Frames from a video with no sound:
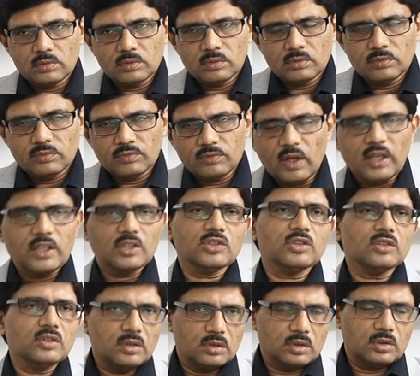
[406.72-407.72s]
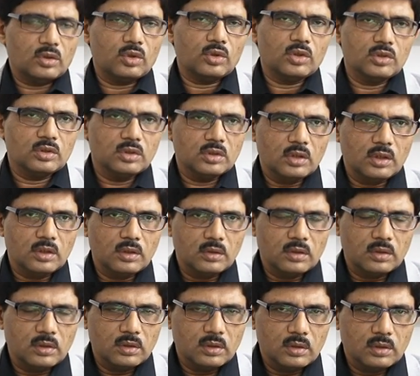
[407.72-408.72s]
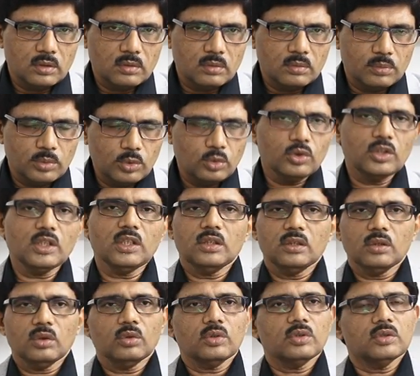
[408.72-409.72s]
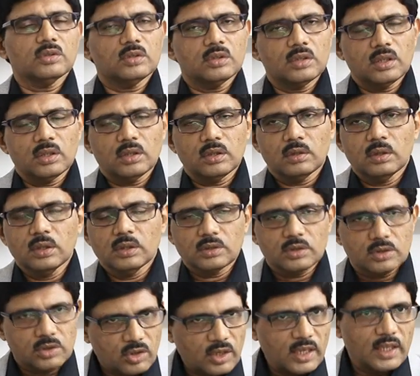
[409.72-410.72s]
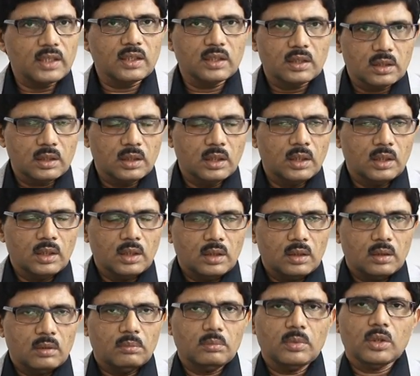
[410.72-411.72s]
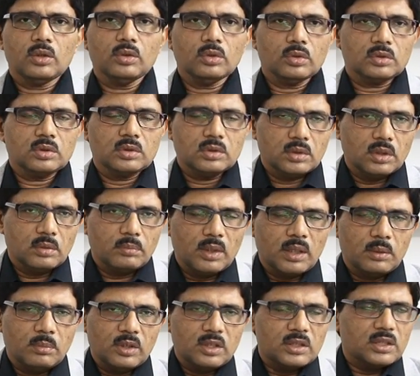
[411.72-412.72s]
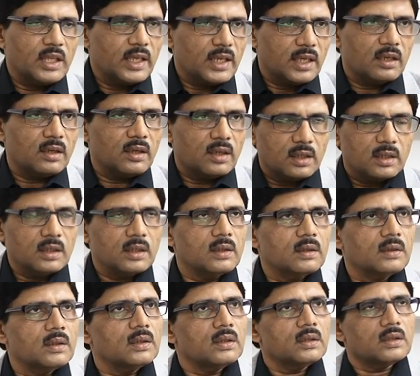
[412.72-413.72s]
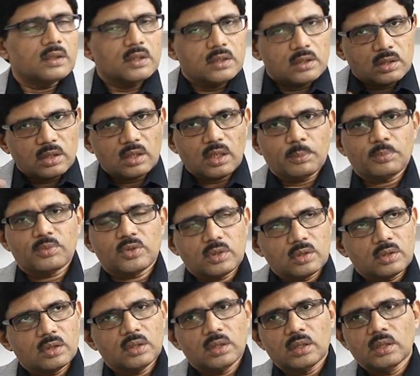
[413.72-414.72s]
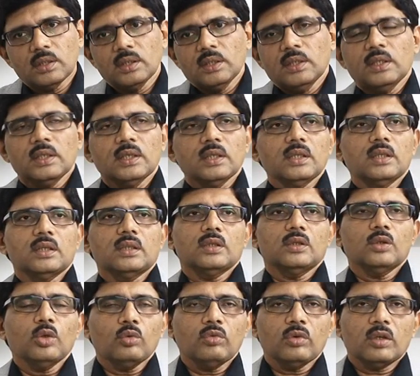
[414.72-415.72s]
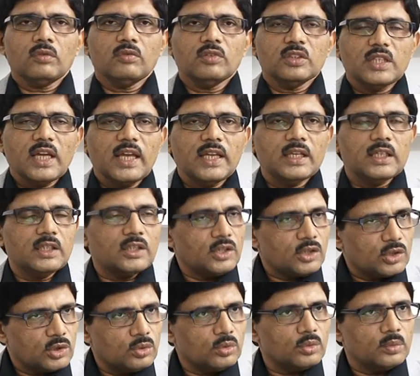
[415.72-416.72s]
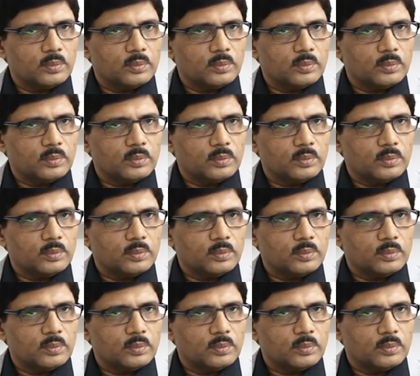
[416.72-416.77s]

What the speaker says: functions, original beauty, original strength, because the baby's head disrupts the lower vaginal tissue,